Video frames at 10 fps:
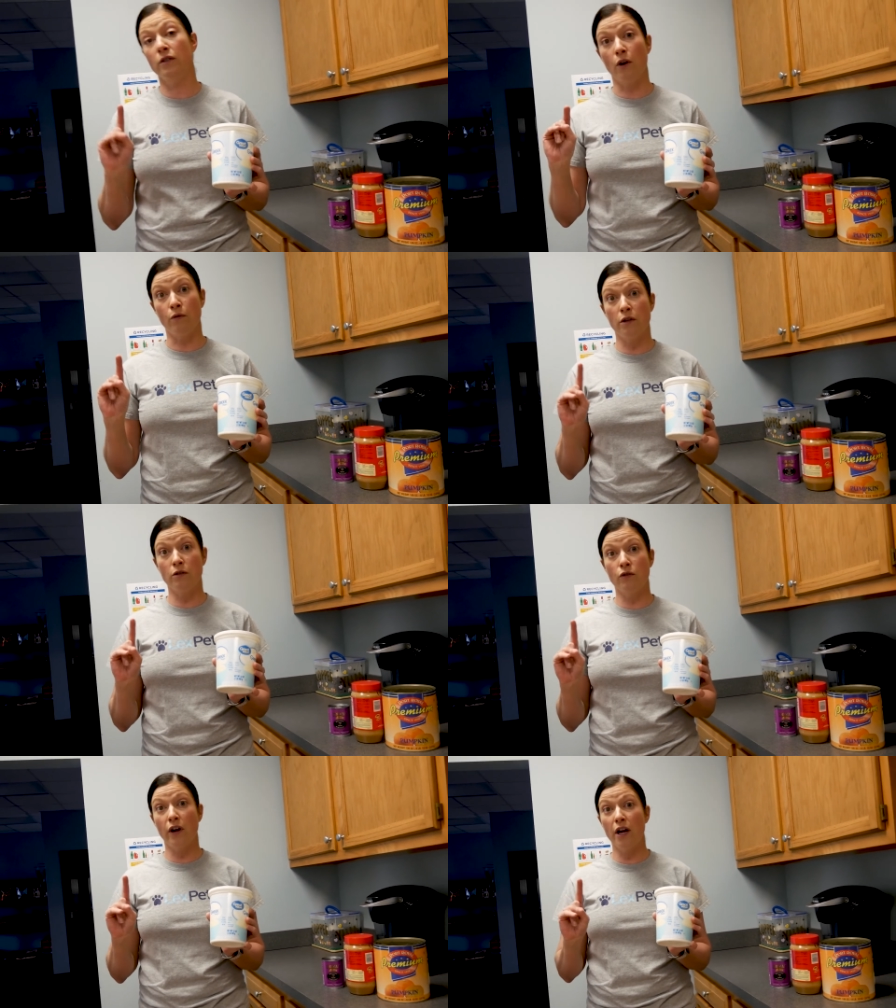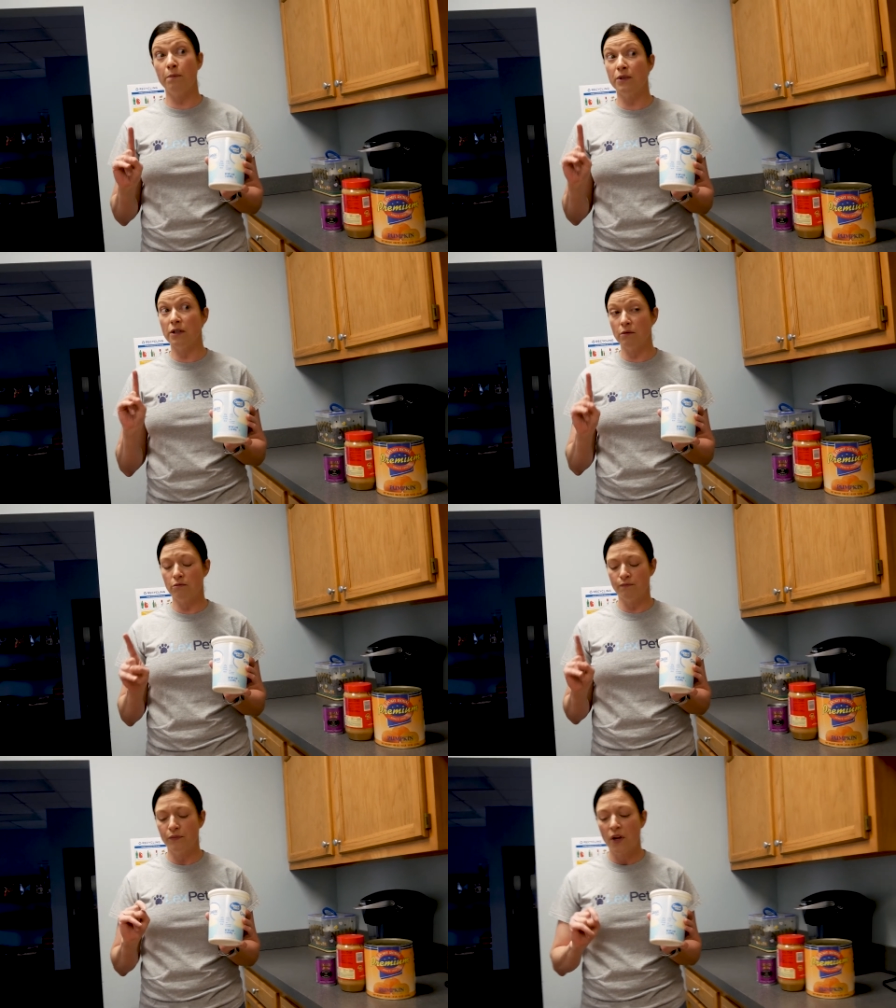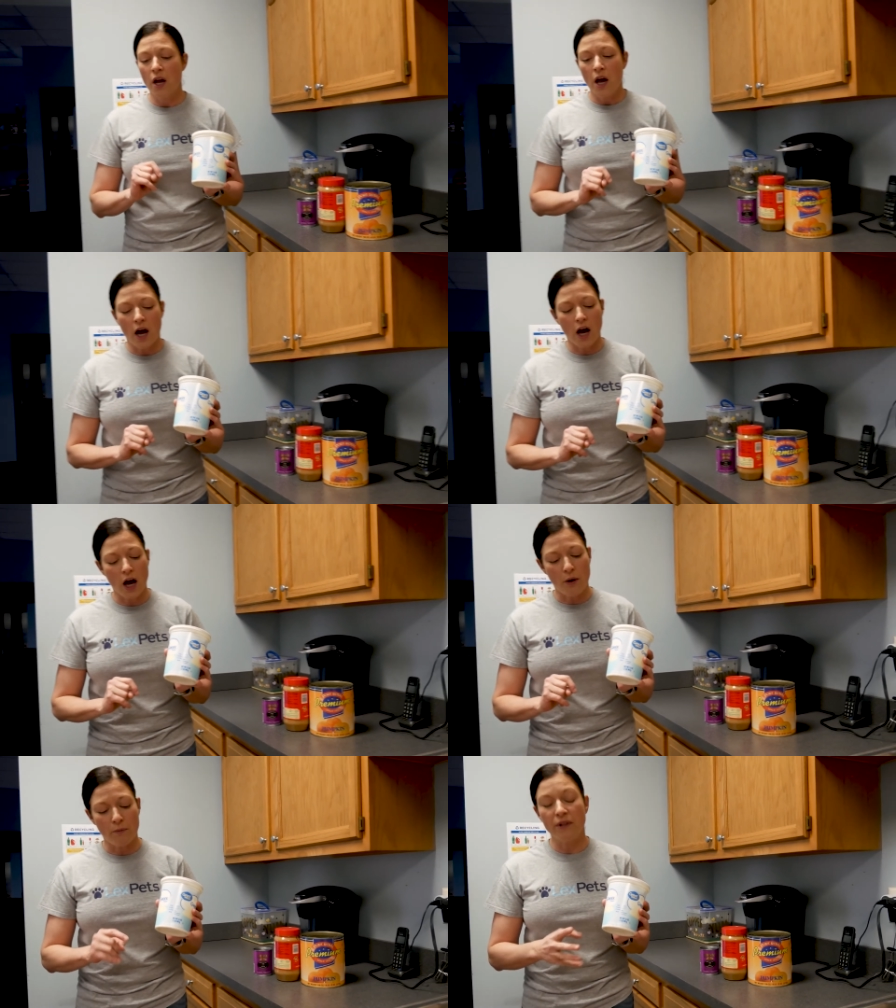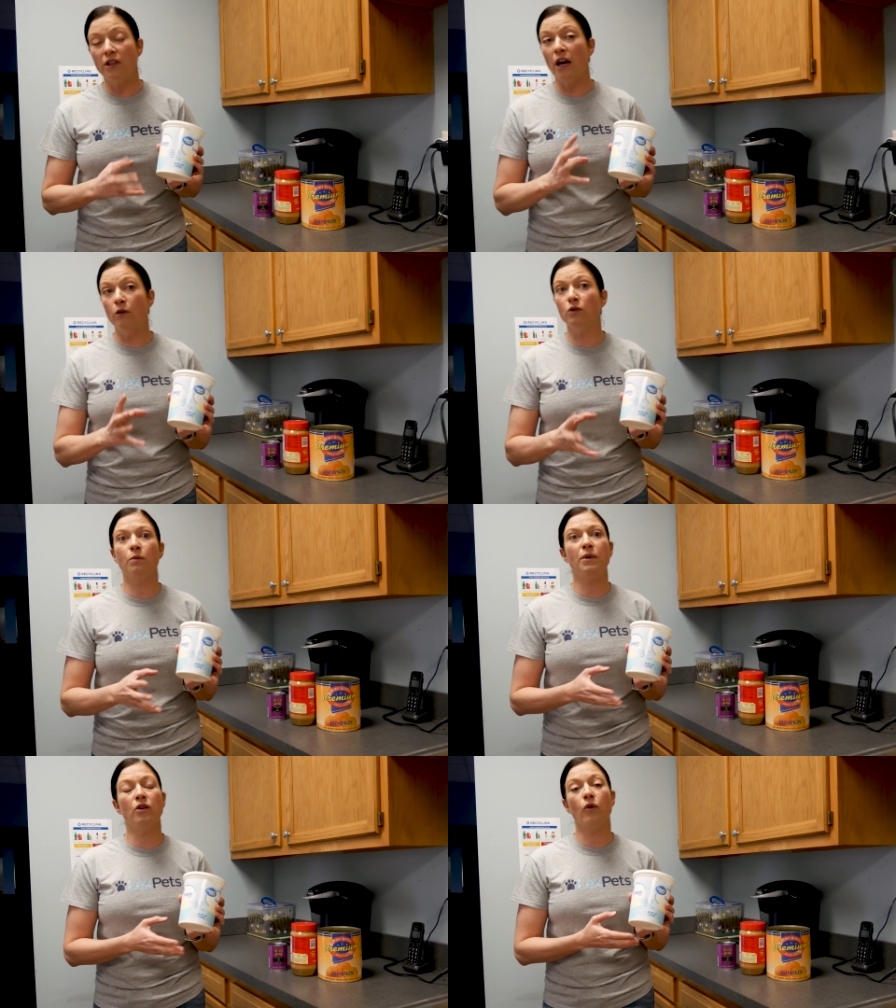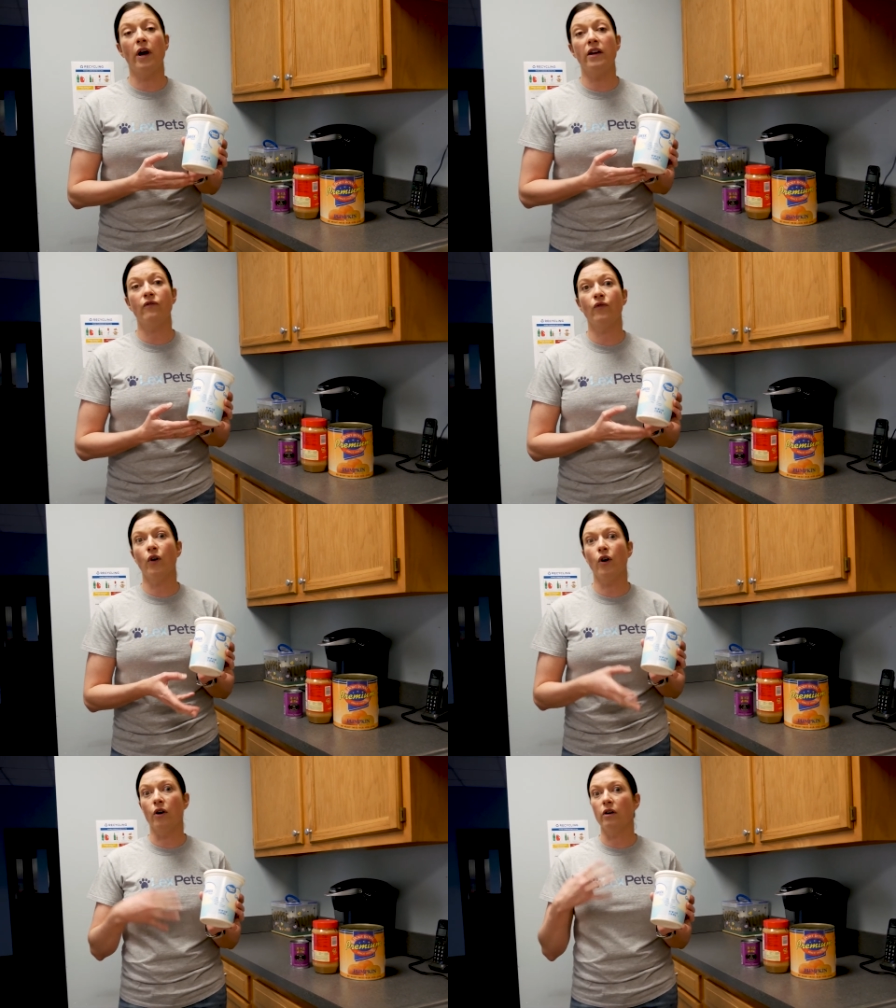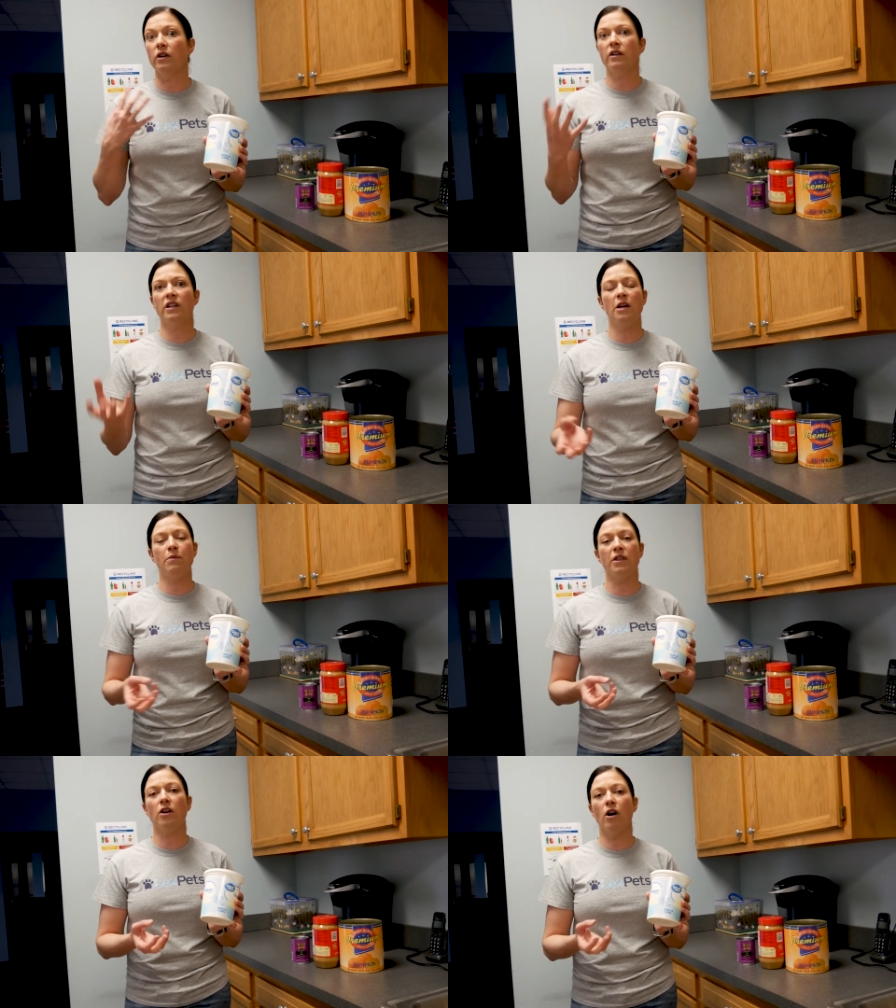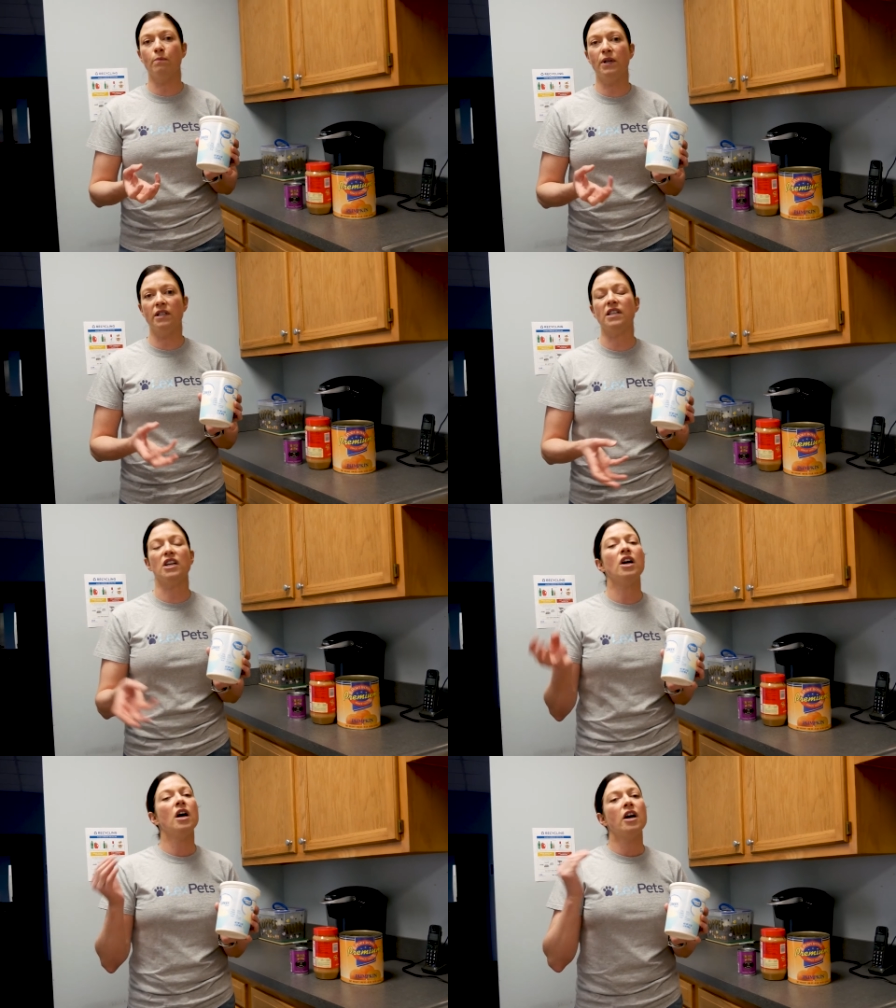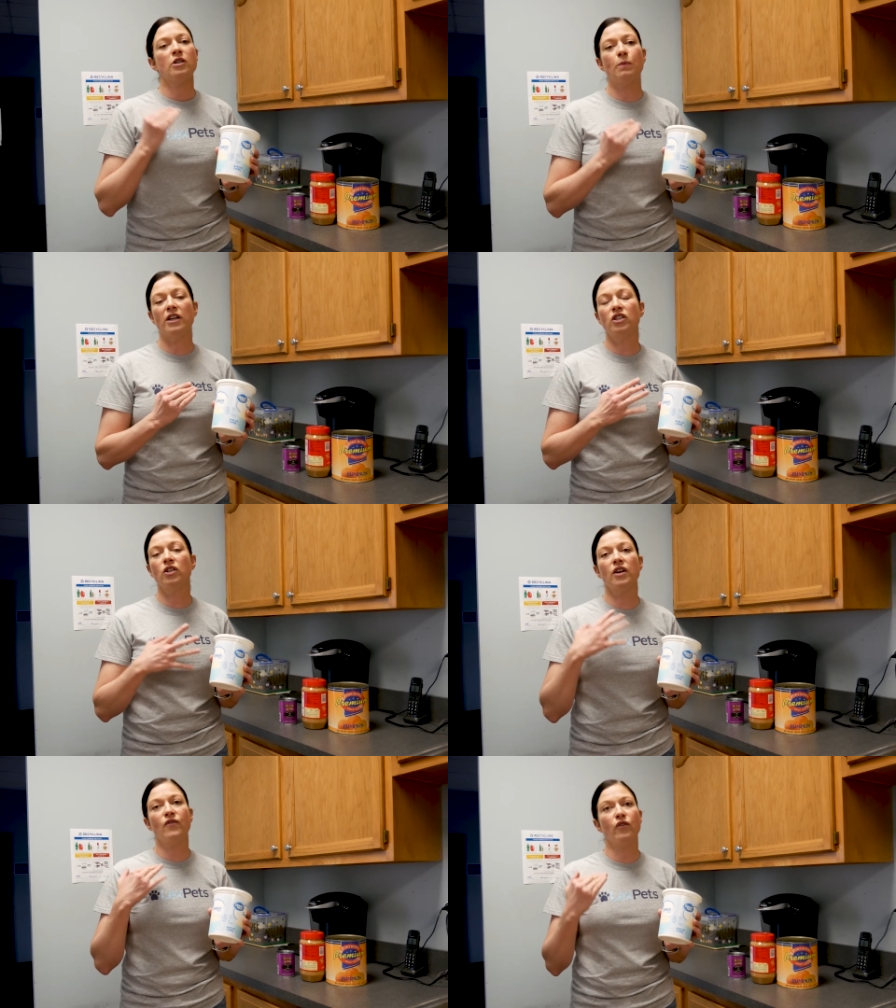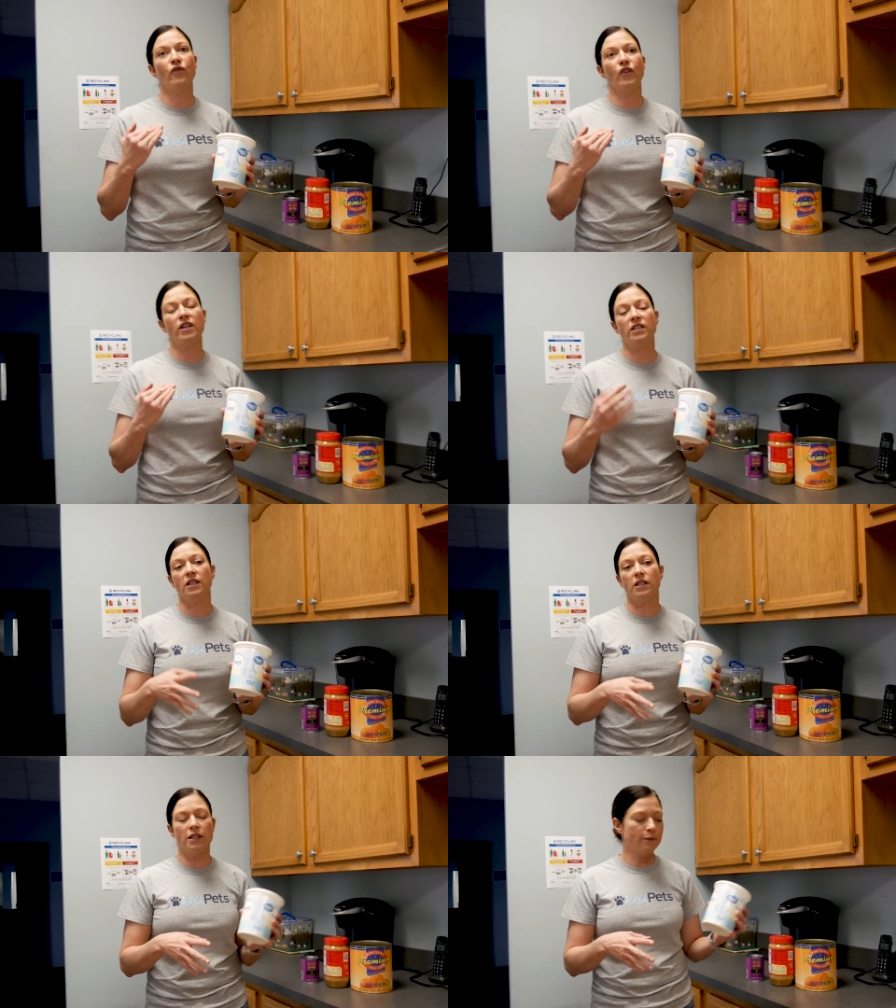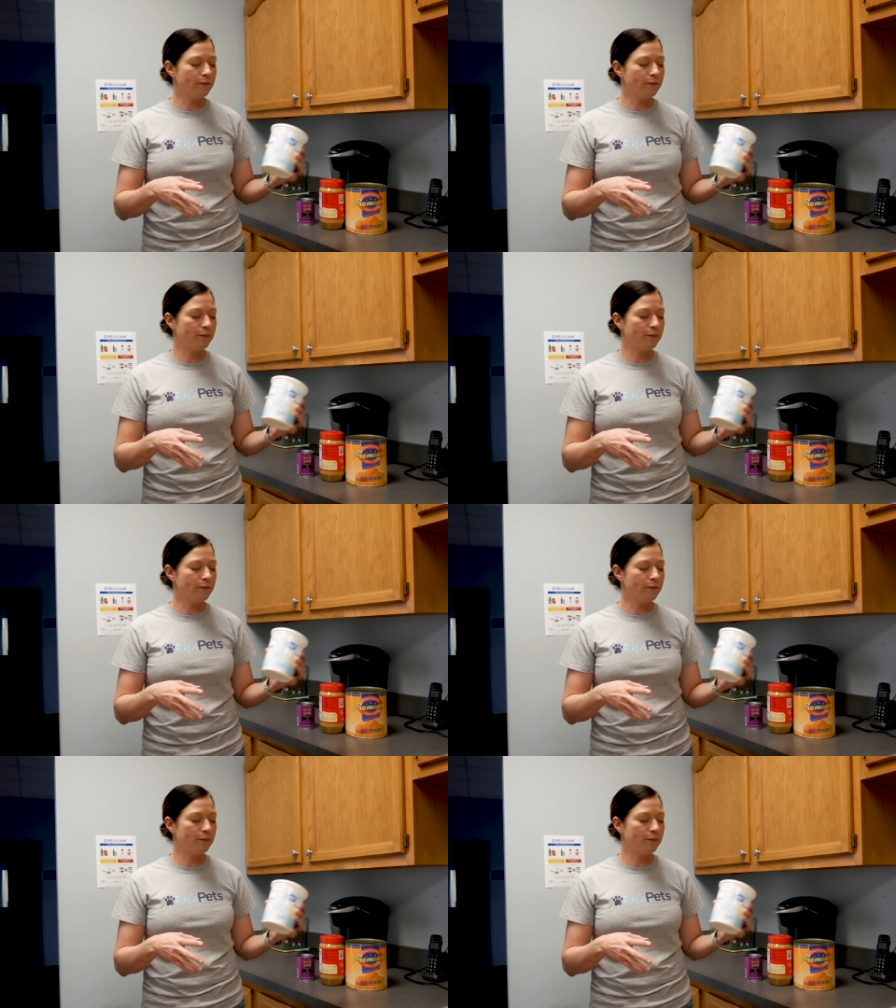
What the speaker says: don't use grapes. But those would be great for keeping the dog busy, especially if you freeze it.